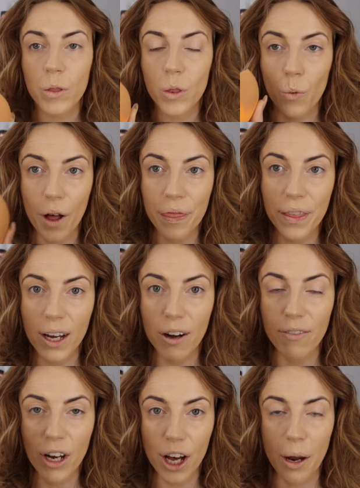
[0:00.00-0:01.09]
The one thing
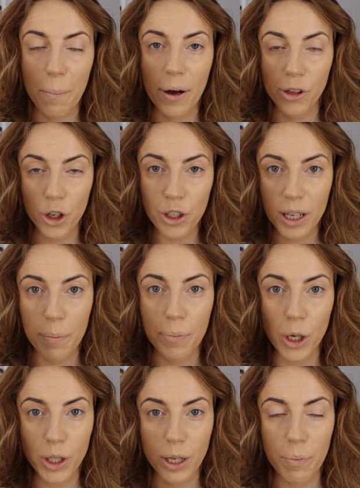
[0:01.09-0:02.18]
I've learned about using a
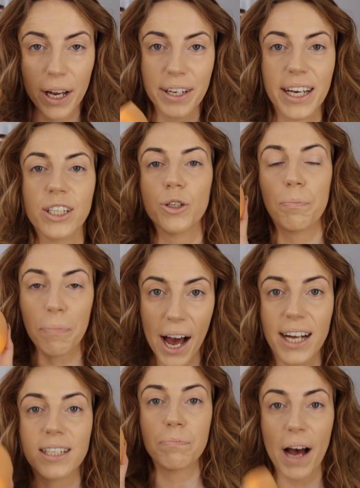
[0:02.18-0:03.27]
beauty blender is you
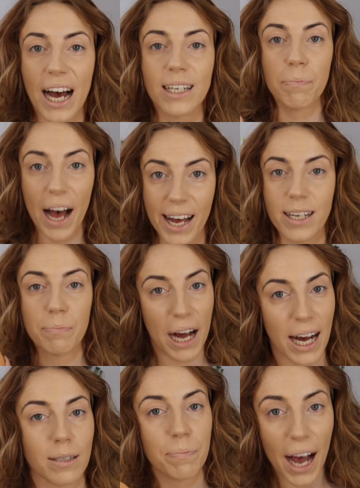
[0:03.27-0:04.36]
pat, pat, pat,
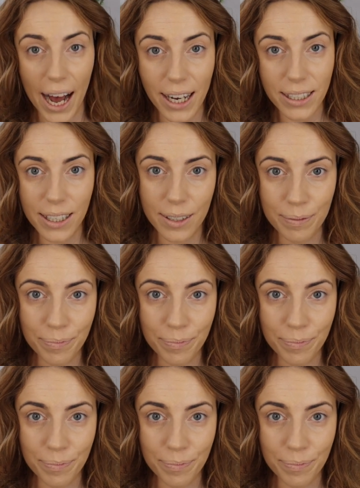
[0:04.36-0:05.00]
pat, pat,